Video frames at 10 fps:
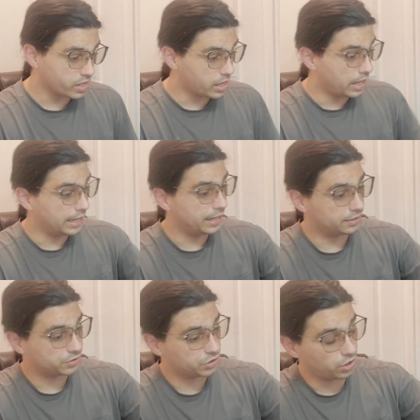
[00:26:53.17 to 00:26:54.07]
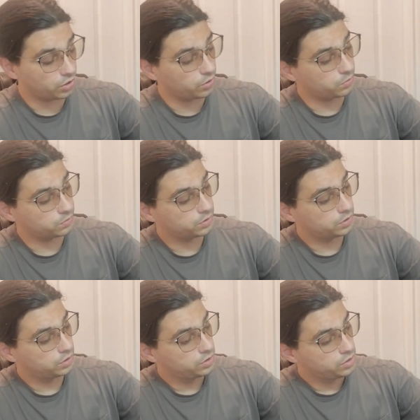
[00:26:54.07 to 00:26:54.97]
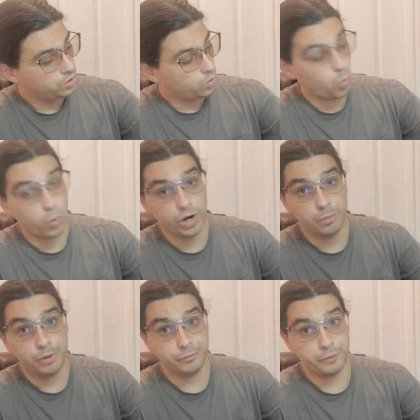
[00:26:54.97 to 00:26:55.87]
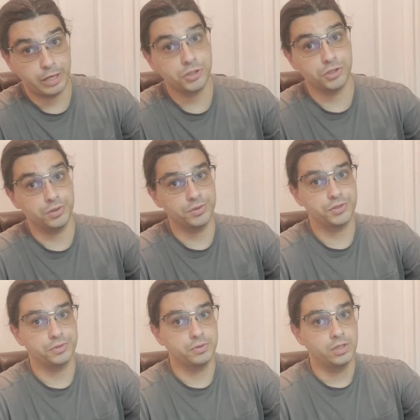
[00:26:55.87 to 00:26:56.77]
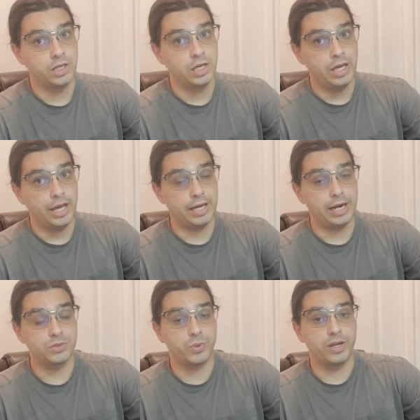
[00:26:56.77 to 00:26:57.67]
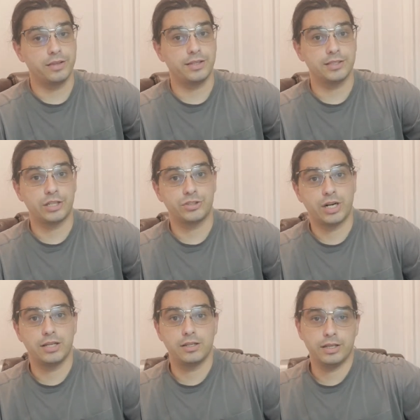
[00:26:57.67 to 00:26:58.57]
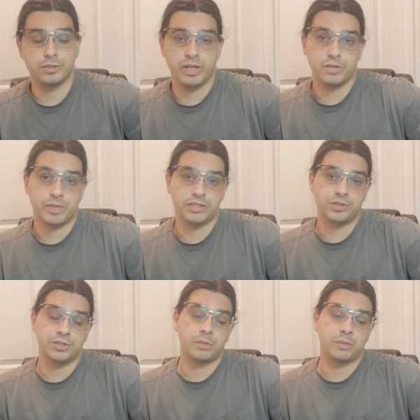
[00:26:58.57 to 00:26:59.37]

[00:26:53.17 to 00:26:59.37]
And so we're professionals. And that's one of the things I try to explain to my students.